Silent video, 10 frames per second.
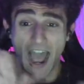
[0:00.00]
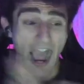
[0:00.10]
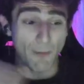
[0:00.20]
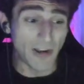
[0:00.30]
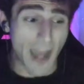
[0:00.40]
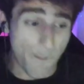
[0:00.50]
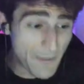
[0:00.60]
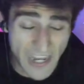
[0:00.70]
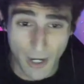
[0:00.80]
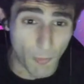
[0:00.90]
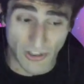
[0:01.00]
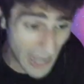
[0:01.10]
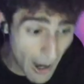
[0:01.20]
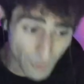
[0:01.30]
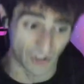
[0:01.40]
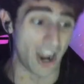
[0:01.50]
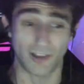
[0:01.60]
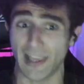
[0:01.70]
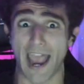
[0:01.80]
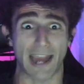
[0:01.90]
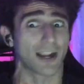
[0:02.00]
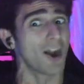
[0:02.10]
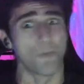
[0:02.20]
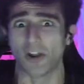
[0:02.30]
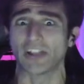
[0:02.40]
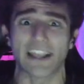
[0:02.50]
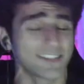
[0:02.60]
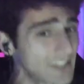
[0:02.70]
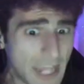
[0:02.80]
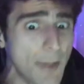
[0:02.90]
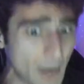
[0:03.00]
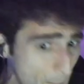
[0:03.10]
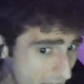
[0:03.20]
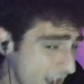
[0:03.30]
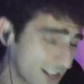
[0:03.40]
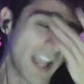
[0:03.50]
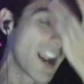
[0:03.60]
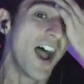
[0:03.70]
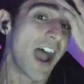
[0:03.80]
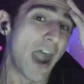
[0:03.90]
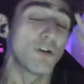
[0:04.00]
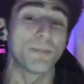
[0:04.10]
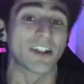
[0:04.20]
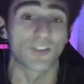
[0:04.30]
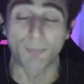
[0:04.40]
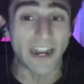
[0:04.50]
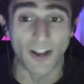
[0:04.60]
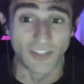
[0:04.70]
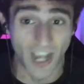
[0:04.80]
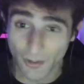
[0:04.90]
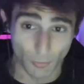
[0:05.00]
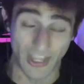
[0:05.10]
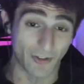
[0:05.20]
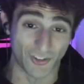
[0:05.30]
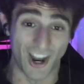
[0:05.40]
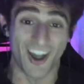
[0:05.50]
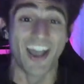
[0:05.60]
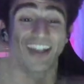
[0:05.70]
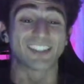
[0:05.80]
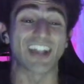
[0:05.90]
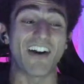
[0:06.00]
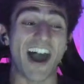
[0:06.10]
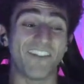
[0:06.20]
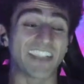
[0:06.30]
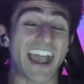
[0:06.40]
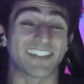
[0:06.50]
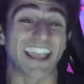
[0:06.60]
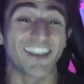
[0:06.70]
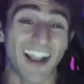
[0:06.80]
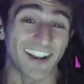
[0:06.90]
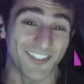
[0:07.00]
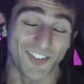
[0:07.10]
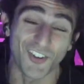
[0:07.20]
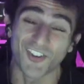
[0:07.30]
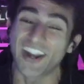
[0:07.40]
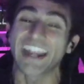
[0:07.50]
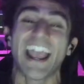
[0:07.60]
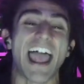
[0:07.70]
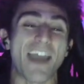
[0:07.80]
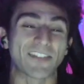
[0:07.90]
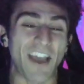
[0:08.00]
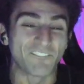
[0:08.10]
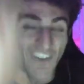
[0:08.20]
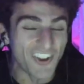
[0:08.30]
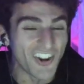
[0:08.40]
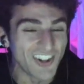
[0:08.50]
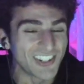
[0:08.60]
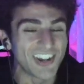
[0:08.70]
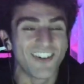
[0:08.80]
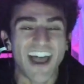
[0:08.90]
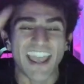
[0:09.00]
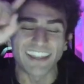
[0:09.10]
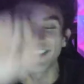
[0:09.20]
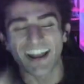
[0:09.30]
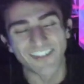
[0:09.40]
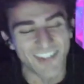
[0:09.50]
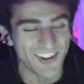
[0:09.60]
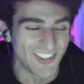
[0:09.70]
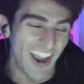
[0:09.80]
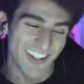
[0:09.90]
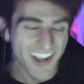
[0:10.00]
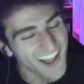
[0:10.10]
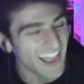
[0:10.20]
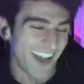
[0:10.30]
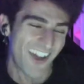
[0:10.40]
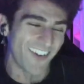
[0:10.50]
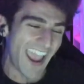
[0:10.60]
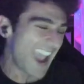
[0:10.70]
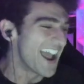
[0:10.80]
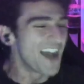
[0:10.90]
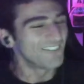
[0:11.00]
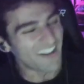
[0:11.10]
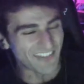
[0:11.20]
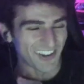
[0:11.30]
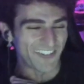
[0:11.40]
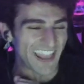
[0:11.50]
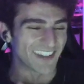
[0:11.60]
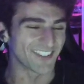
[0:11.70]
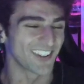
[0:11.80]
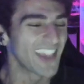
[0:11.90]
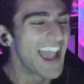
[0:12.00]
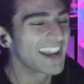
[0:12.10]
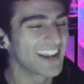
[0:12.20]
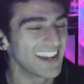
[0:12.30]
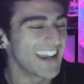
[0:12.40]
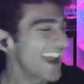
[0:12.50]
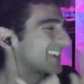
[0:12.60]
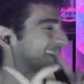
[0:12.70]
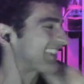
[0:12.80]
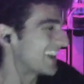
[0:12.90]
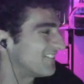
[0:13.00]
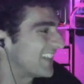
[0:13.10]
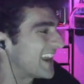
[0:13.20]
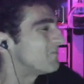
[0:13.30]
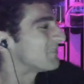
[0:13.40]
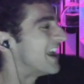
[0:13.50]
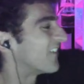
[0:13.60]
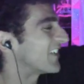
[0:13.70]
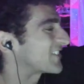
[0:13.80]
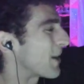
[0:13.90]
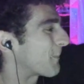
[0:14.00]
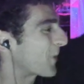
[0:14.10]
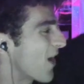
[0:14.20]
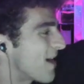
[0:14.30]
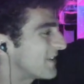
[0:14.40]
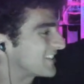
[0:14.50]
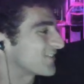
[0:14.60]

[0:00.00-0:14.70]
I would not be here without y'all. Like, come on, let's keep it a buck. Like, I would be a speck of dust without y'all. So, um, yeah, thank you guys so much for joining. And without further ado, it's time to start shouting y'all out, okay? My beautiful angels, good night, Simply. What's up, Promise?